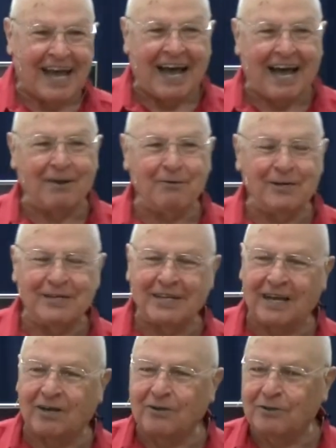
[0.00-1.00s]
I wish
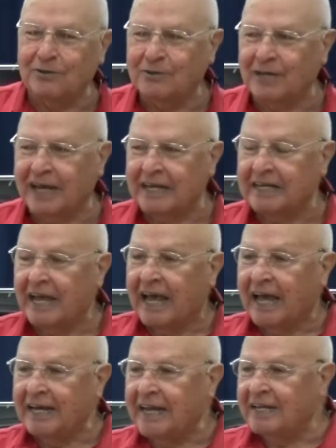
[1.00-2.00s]
I could do that.
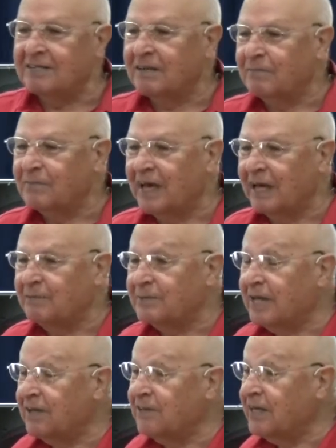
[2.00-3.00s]
And then
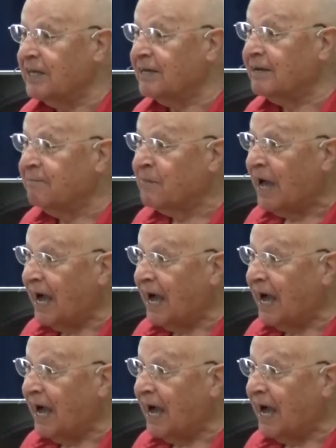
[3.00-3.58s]
sometimes I think,